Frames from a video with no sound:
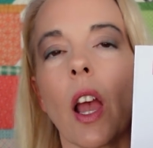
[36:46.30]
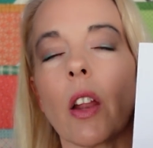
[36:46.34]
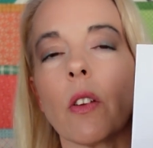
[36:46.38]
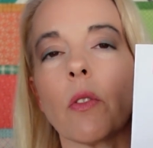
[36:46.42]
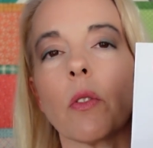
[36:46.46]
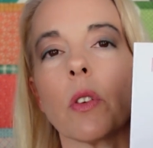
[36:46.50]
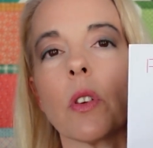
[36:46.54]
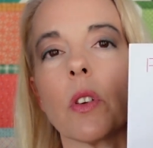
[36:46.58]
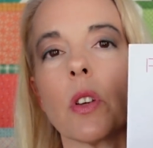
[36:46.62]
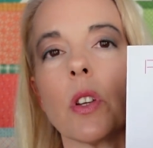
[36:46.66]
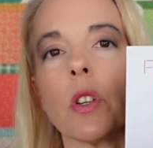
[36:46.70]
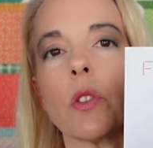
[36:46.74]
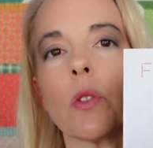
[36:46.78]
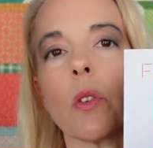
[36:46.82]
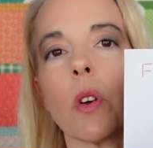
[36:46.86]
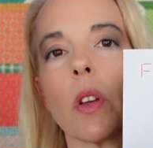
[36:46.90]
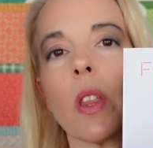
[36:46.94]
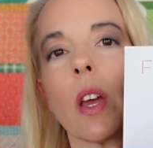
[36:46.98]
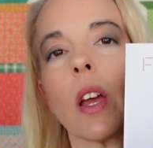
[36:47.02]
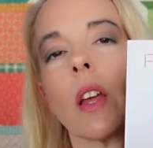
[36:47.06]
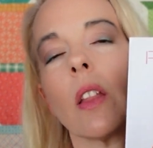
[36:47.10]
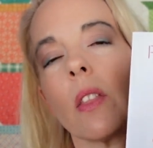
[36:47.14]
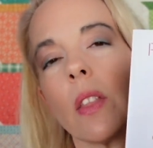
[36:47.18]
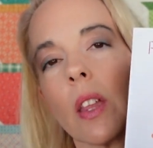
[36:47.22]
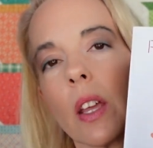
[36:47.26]
I'd really enjoy
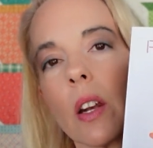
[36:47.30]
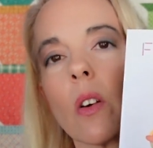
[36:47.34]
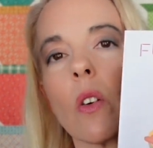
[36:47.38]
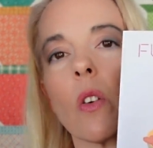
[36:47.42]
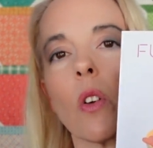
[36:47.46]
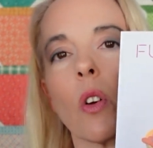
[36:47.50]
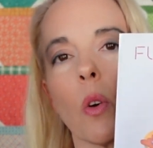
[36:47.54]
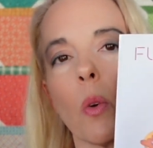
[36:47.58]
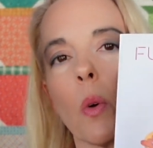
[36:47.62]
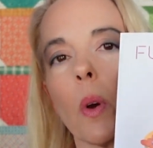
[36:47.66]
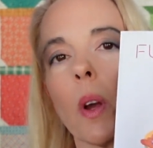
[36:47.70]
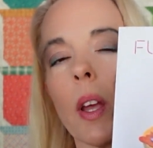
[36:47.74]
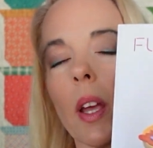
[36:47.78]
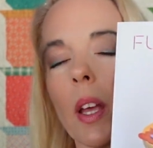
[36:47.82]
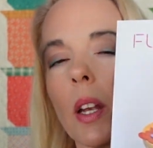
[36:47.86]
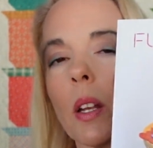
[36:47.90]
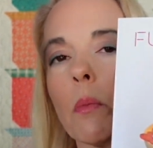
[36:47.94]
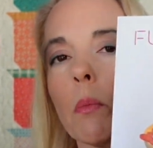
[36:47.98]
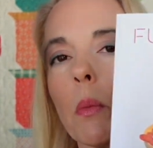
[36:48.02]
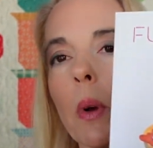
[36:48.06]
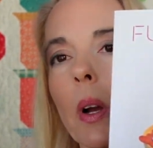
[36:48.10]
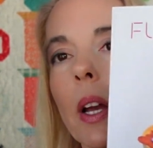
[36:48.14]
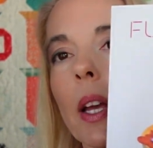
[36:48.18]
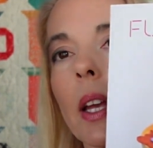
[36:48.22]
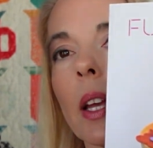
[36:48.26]
that, then I'll go ahead
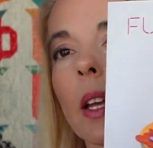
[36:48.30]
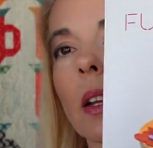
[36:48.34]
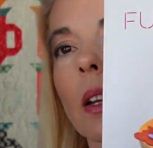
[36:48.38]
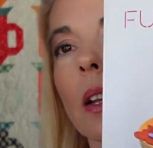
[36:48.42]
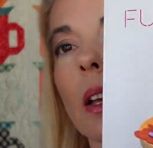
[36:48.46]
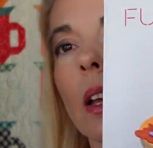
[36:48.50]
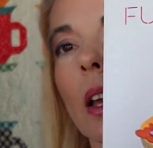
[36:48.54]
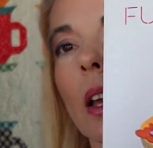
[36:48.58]
and buy it.